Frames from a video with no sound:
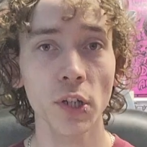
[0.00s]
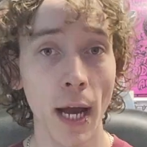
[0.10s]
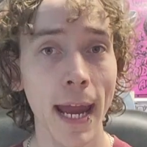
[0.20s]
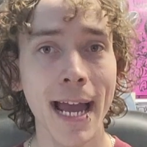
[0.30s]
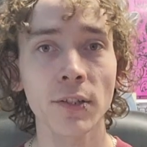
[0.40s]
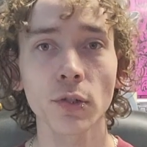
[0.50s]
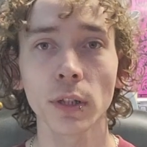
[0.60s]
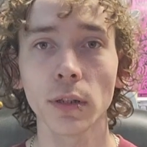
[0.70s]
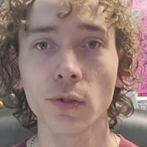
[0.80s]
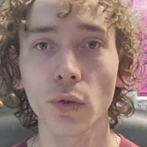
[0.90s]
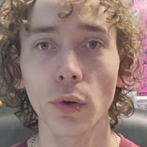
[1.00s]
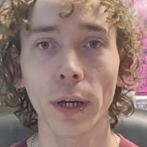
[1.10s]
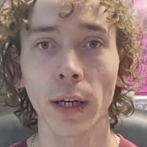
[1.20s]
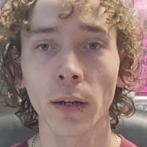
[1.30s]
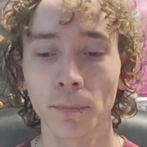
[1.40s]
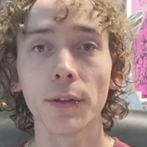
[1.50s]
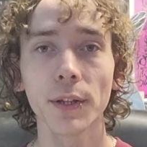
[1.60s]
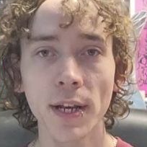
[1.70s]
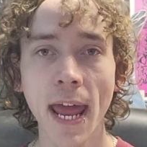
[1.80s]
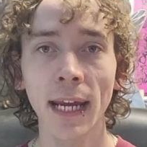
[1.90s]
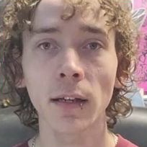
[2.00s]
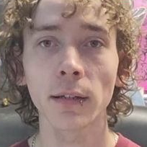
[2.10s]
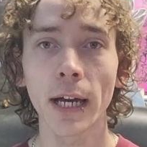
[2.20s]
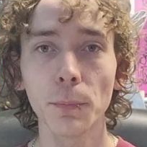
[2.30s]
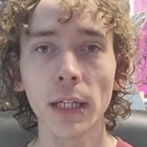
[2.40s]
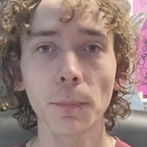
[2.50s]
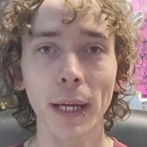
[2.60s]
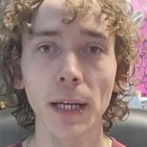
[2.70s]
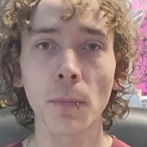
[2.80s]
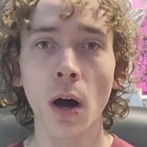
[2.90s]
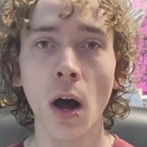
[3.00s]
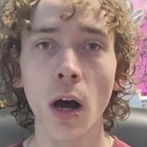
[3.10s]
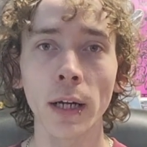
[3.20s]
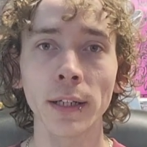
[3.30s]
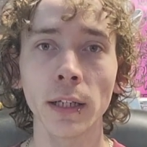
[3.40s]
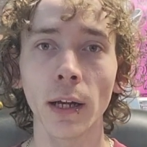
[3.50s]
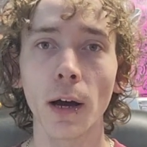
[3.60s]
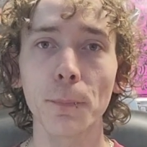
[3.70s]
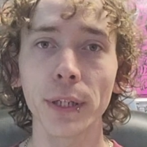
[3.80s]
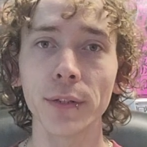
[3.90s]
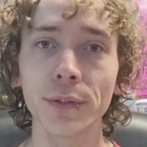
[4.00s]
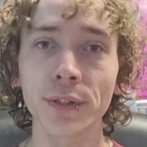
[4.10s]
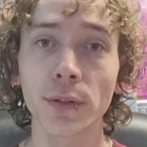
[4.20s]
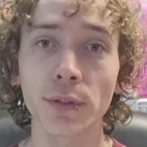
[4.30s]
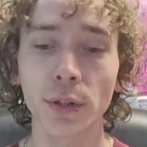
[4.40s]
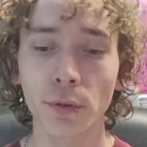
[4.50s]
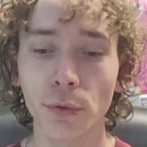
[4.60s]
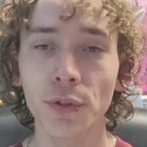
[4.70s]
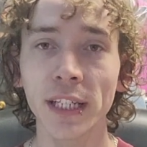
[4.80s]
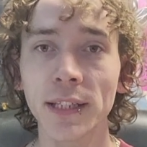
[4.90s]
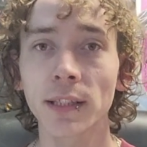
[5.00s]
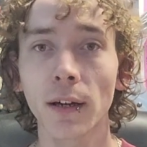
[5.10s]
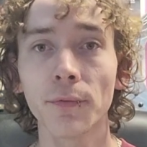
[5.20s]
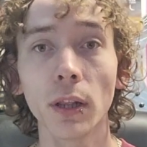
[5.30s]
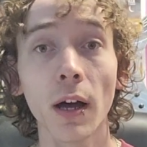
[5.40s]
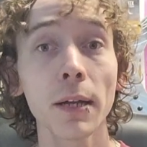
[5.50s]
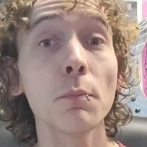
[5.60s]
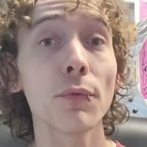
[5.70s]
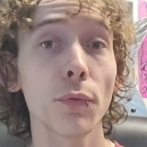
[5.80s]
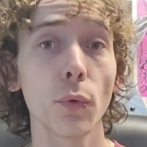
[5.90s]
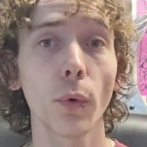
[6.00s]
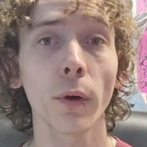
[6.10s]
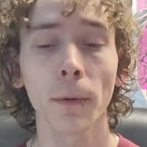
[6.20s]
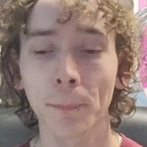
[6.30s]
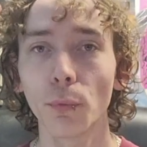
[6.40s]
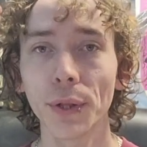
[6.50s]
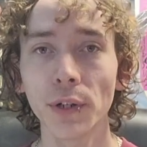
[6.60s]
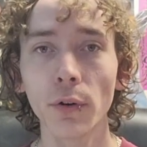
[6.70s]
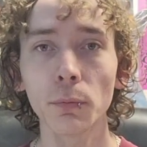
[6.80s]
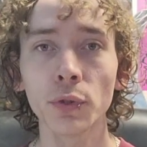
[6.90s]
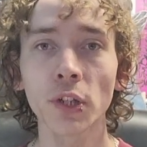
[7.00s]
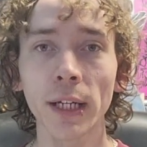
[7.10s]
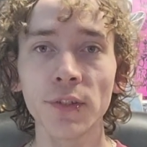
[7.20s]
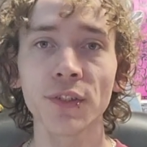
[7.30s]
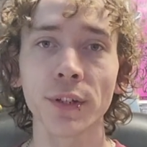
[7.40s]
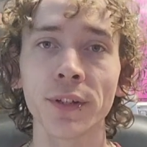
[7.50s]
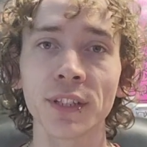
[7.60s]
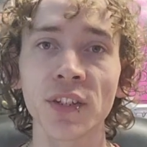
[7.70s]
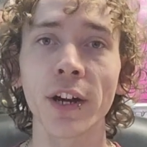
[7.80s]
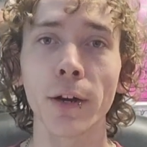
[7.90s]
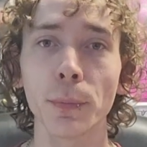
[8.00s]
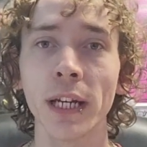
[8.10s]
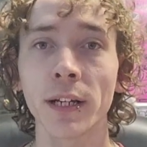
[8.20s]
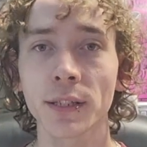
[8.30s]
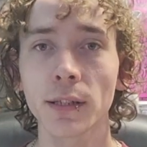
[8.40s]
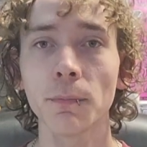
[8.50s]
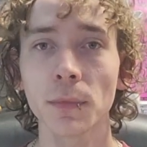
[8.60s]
I actually enjoy. The neck, now being made of mahogany, appeals to the critiques of the line before, with notable changes on this guitar being a slim